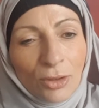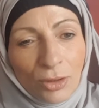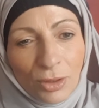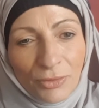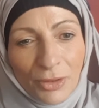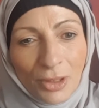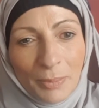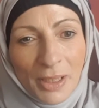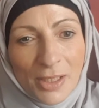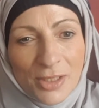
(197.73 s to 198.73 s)
All the very
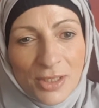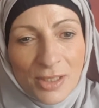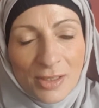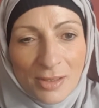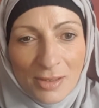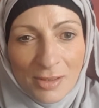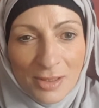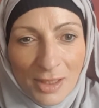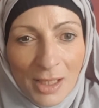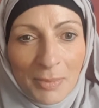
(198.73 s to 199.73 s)
best.
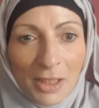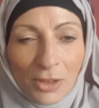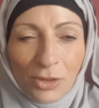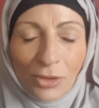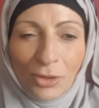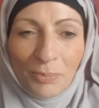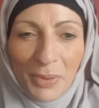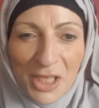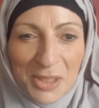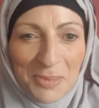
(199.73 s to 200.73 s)
Assalamu alaikum.
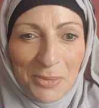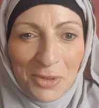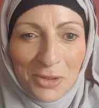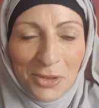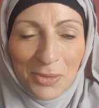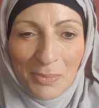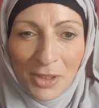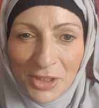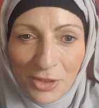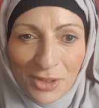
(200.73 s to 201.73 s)
Peace be with you.
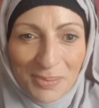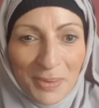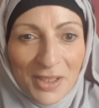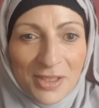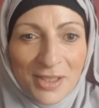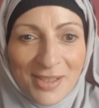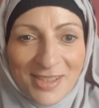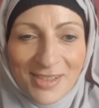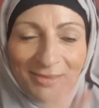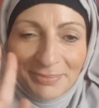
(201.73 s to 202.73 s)
My dearest
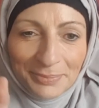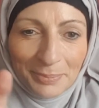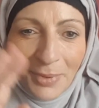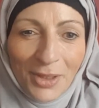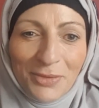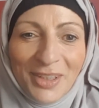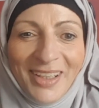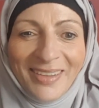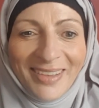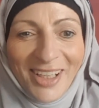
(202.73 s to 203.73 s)
blessings. Bye for
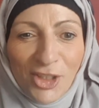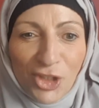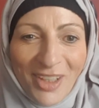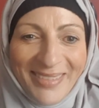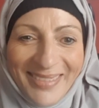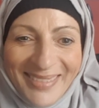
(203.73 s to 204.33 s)
now. Aisha.